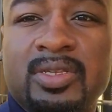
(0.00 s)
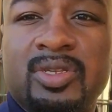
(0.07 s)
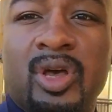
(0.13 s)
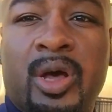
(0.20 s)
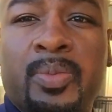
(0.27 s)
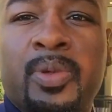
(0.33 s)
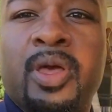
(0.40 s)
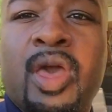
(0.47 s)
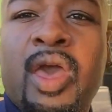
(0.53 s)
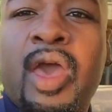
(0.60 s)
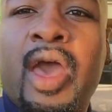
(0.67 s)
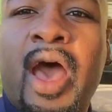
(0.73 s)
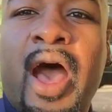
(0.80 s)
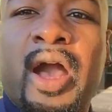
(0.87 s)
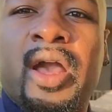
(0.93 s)
So
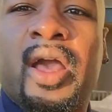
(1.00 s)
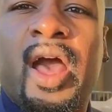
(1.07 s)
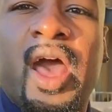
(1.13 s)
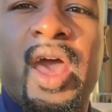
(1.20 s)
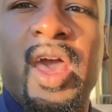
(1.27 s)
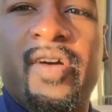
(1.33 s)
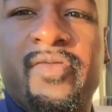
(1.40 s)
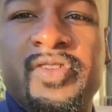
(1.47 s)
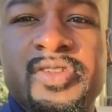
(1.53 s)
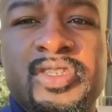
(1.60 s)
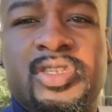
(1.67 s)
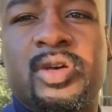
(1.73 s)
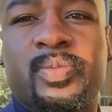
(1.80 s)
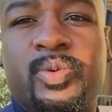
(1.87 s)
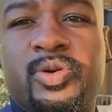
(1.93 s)
I have a
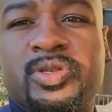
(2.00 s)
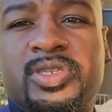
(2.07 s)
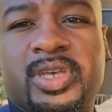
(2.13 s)
simple